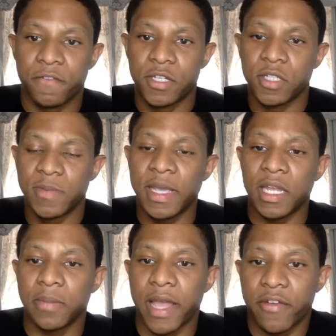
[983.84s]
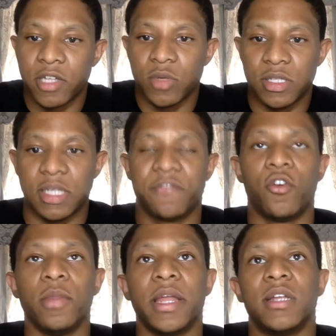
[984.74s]
to speak at the black graduation. He
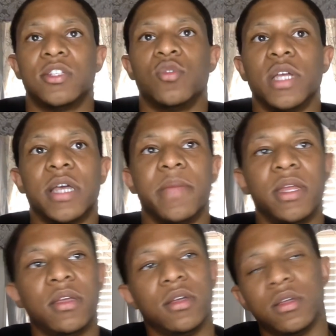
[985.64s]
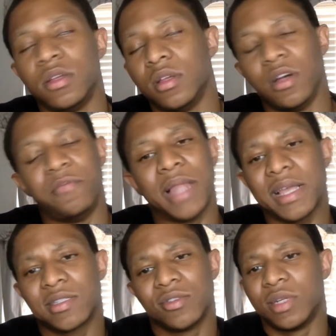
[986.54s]
formulated a student committee of
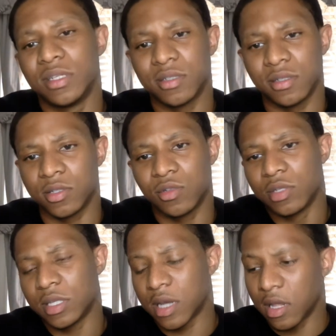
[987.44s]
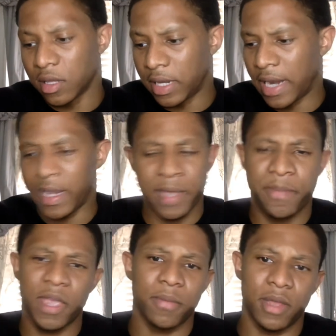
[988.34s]
black students, of students of color, and they didn't
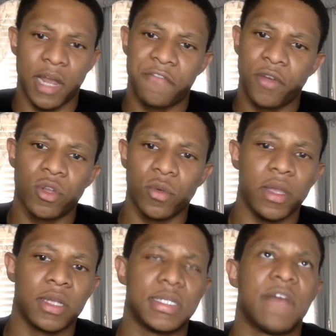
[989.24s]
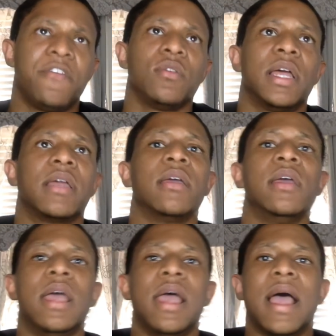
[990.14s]
pick me. I felt the way because I felt like
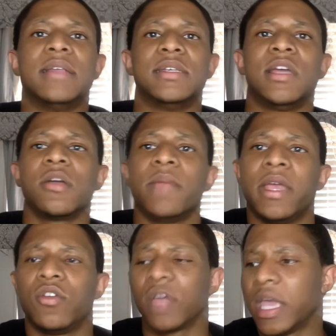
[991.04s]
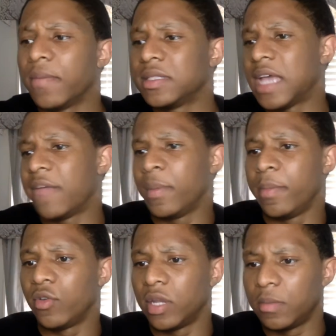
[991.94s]
as a young man on campus that had been
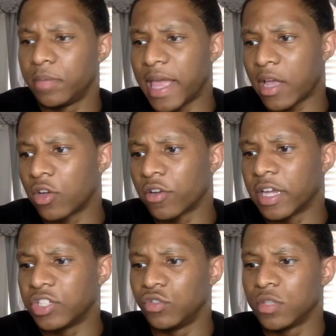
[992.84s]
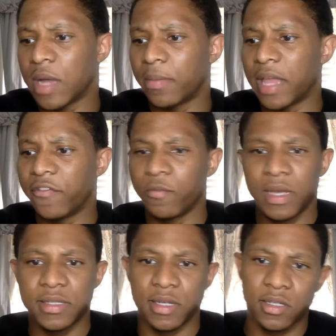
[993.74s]
building black congregation, use my platform
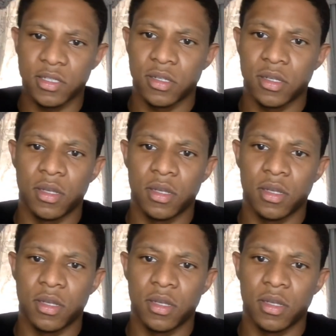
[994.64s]
as such.